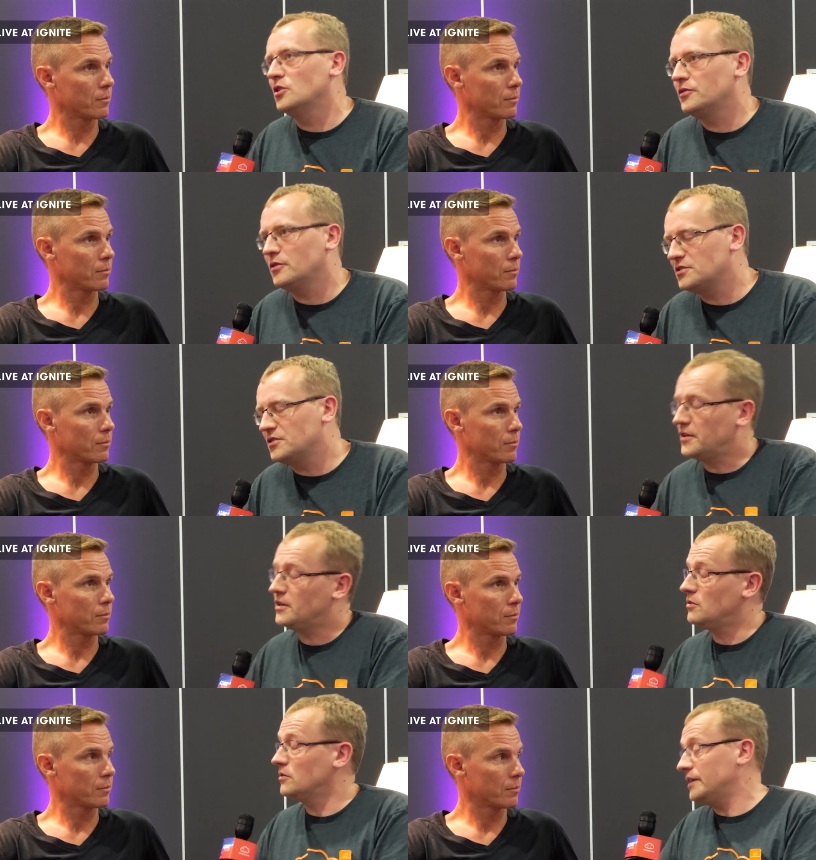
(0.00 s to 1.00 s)
Speaker 1: know there is a
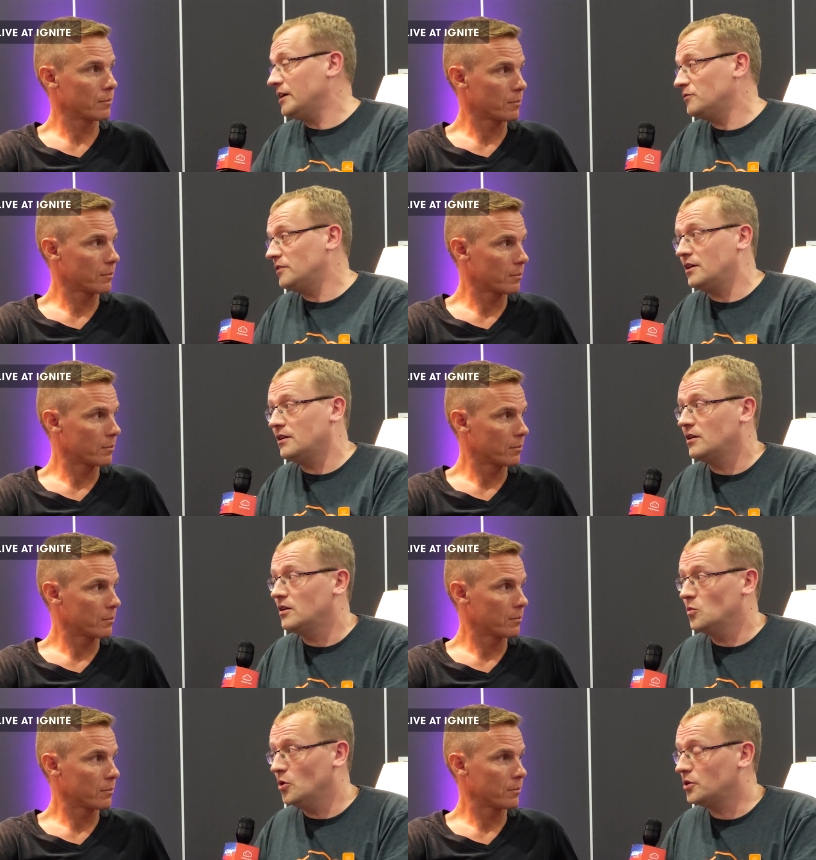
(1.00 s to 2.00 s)
thing called Cloudflare
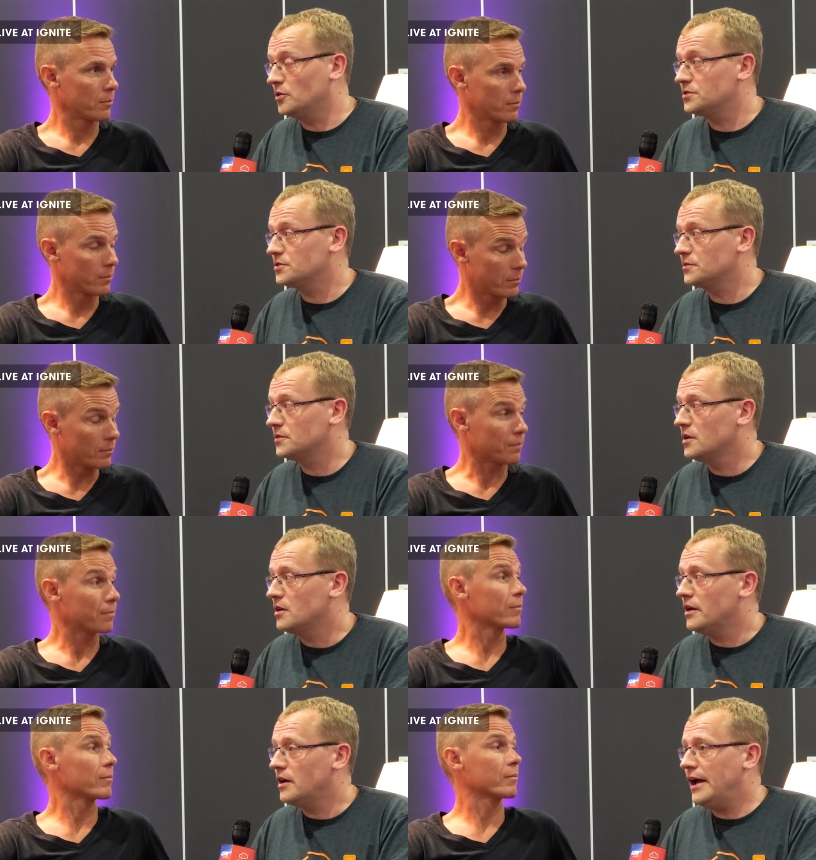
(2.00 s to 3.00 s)
Workers, mm.
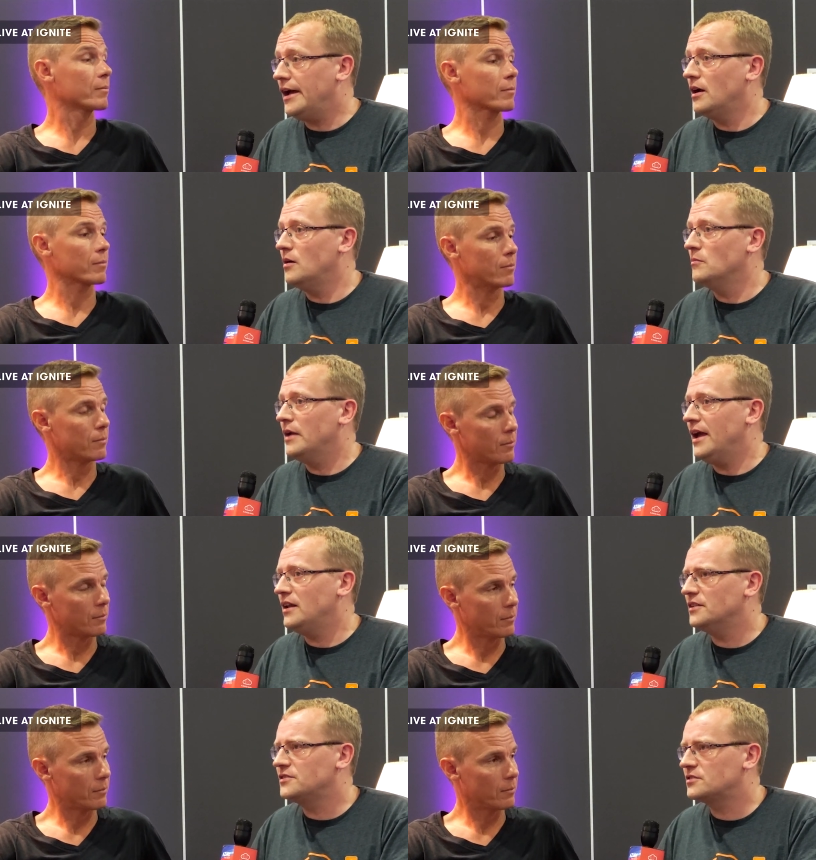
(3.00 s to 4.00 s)
um,
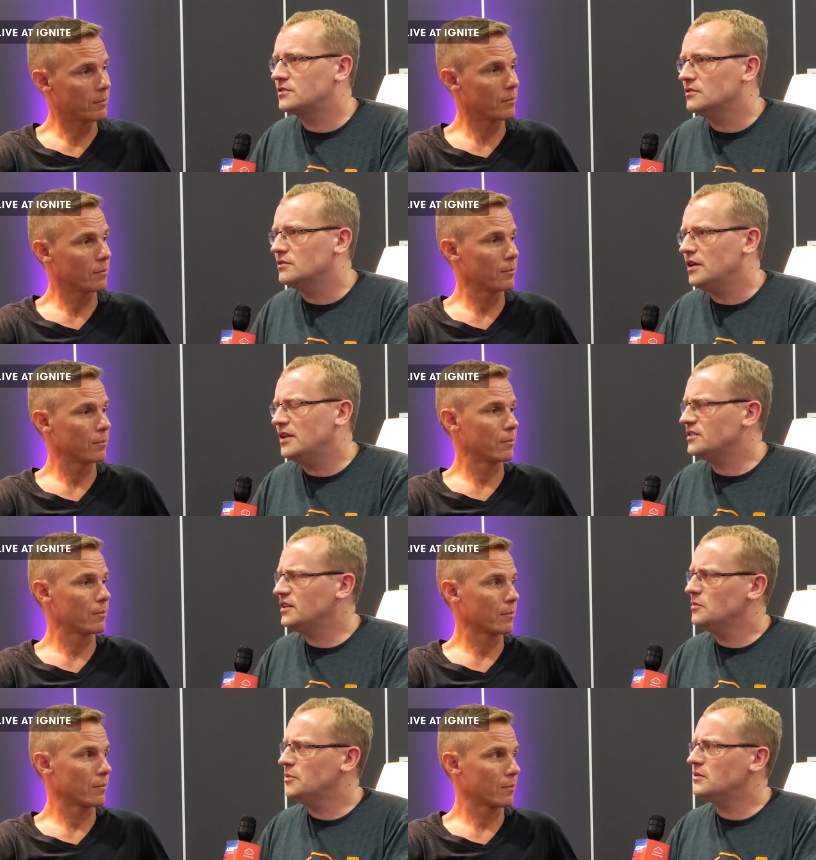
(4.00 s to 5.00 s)
and it's it's a
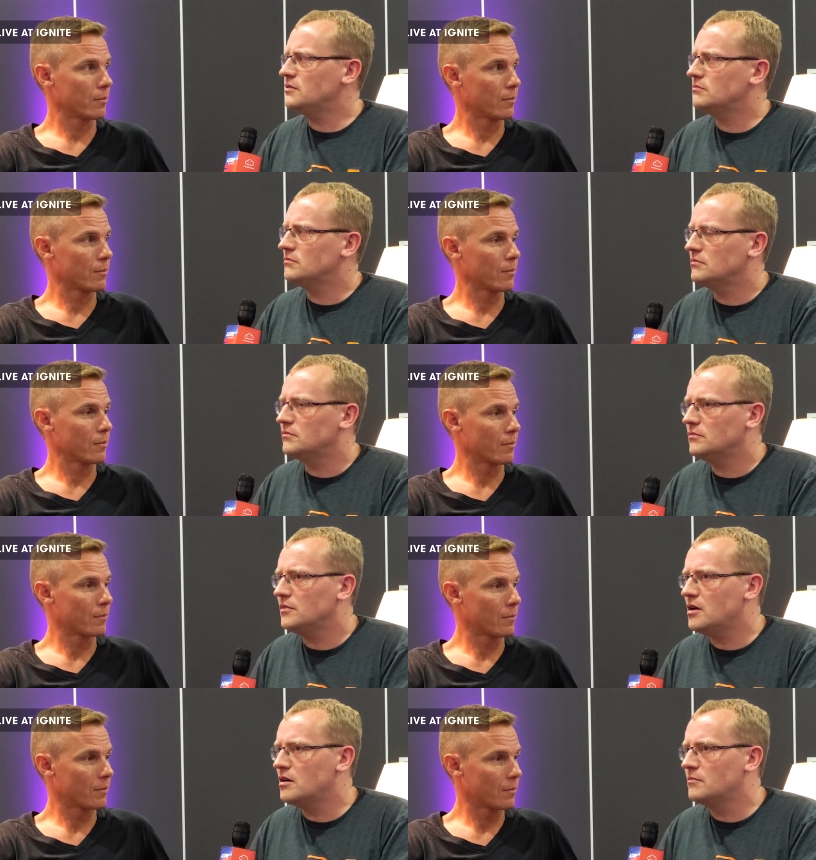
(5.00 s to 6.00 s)
little bit
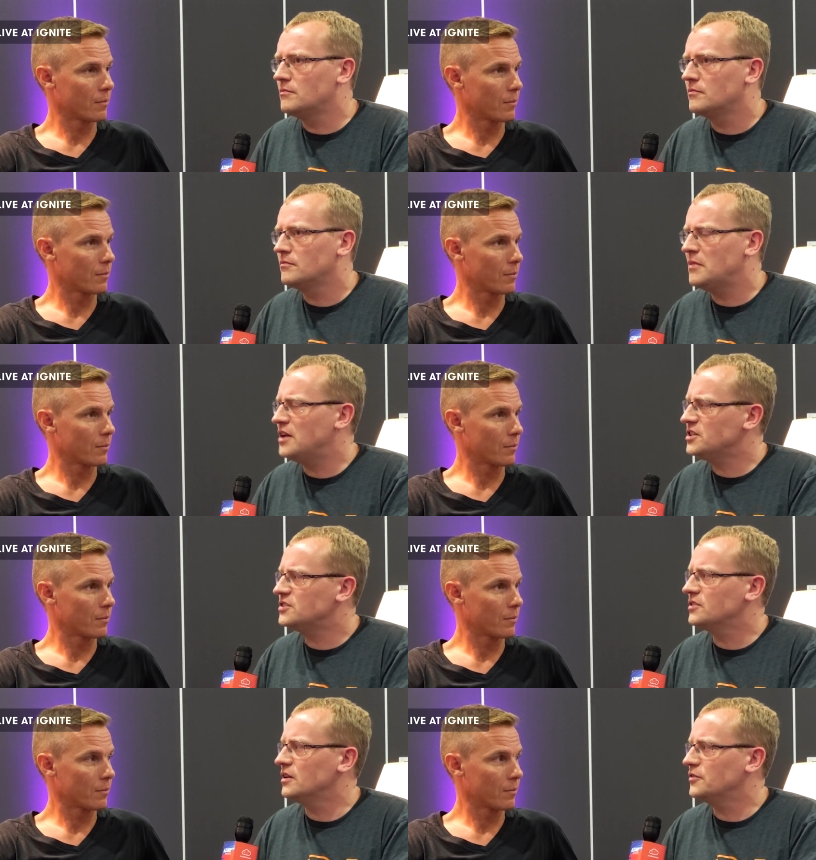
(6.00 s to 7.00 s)
um,
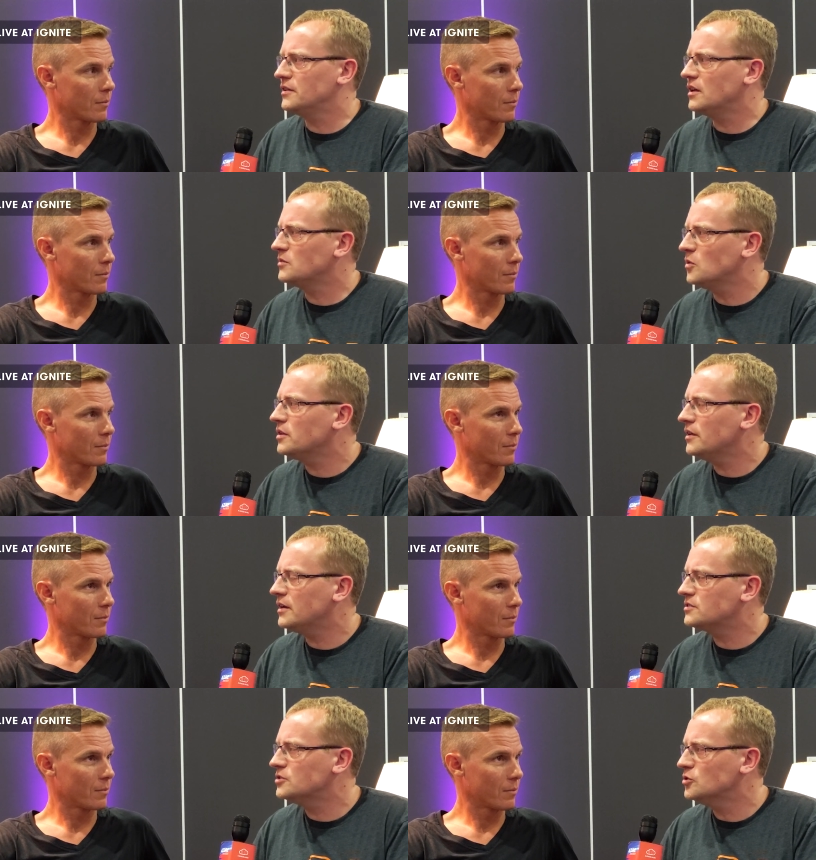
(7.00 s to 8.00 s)
magic still. I think. Like, what do
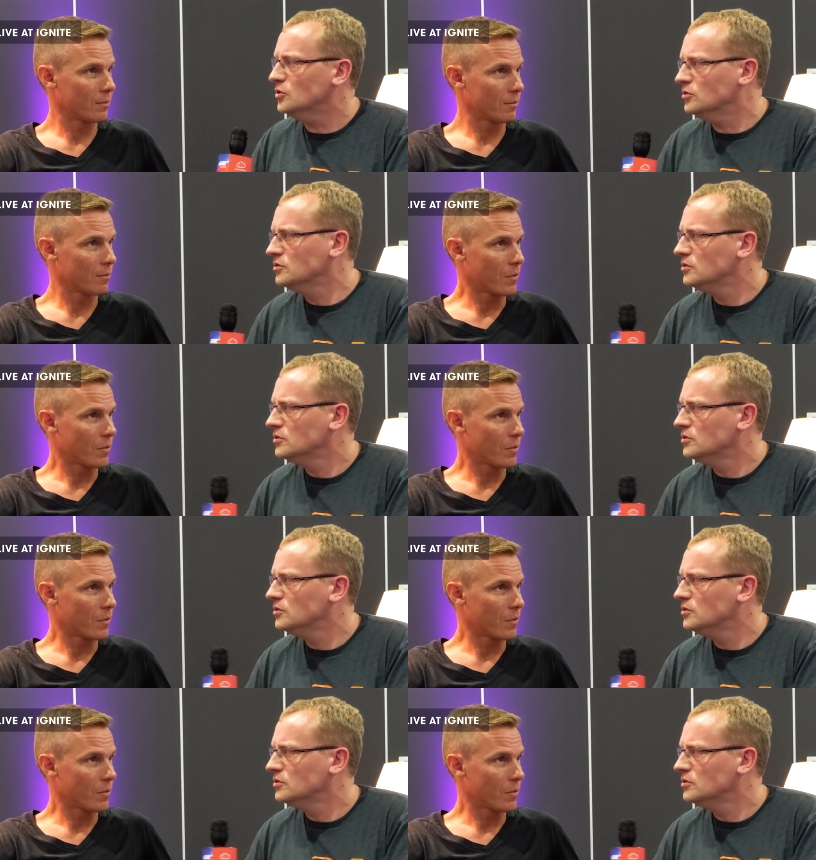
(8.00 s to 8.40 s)
they actually do?